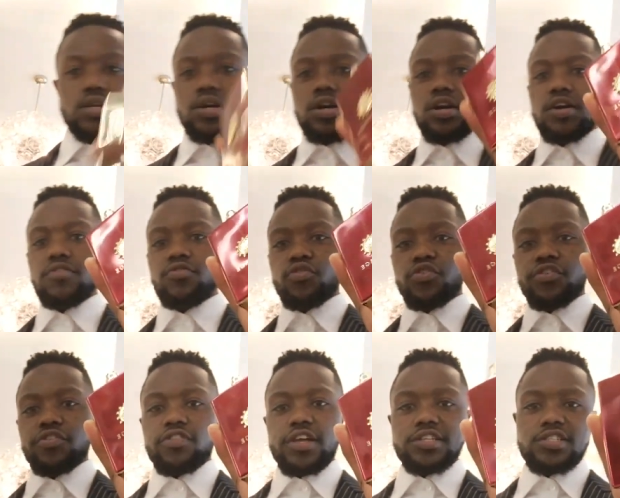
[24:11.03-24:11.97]
of
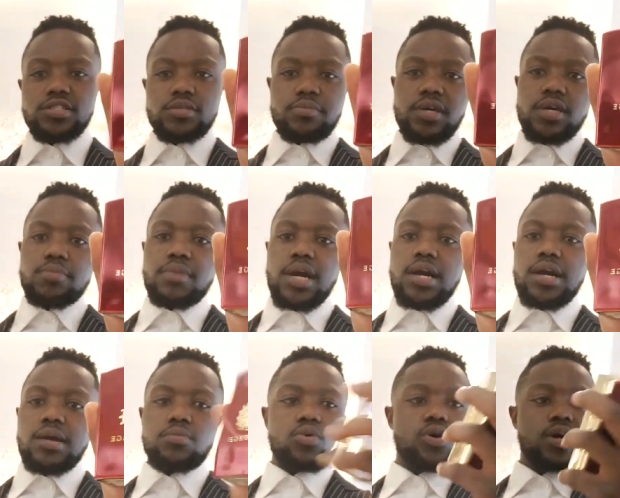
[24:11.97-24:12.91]
Reflection Man
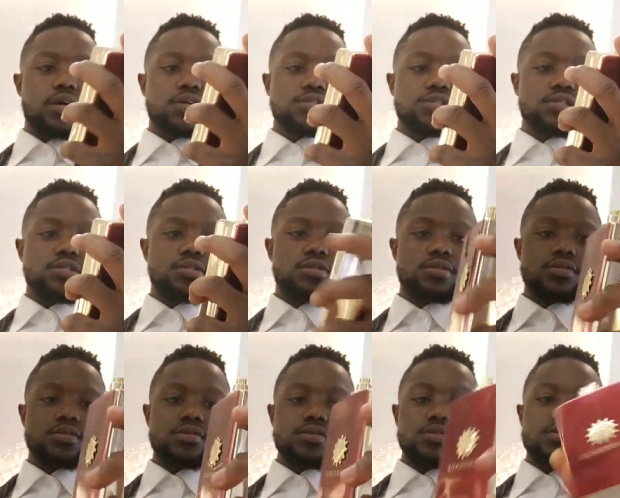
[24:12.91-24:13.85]
by
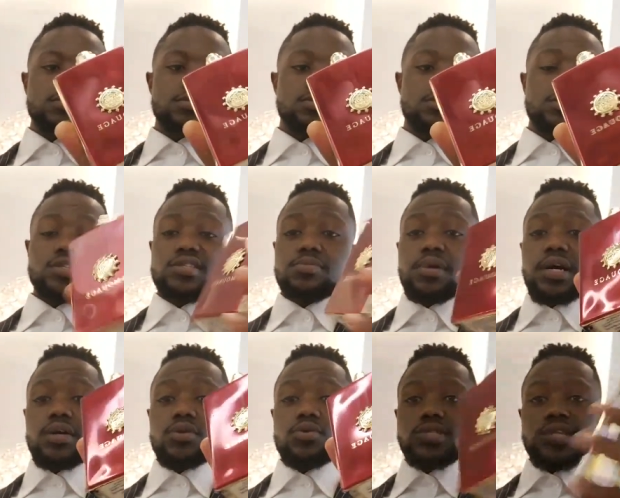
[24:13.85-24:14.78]
Amouage. These
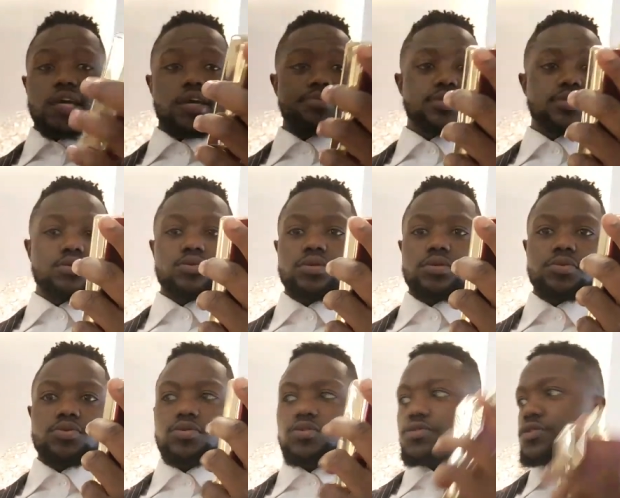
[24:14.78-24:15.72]
bottles are absolutely
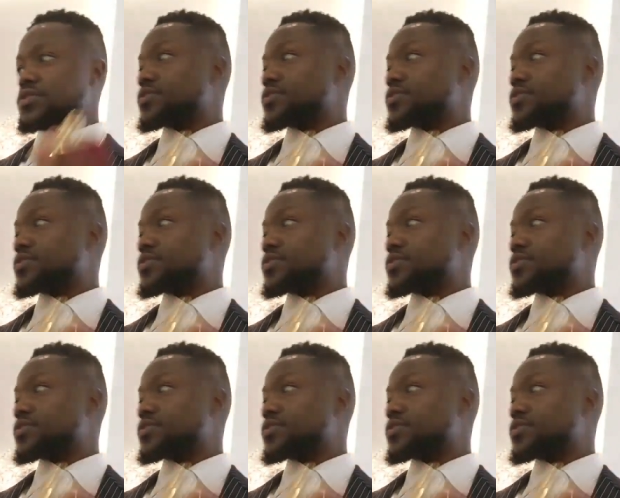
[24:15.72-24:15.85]
beautiful.